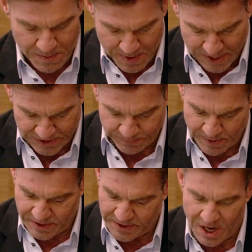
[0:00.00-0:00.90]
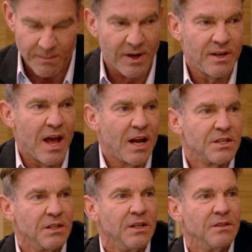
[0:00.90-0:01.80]
minutes by the yeah. time it
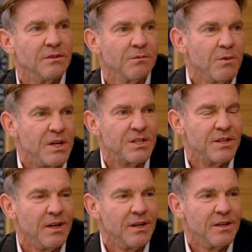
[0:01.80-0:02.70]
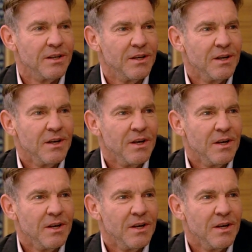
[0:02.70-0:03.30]
actually reached the. Right.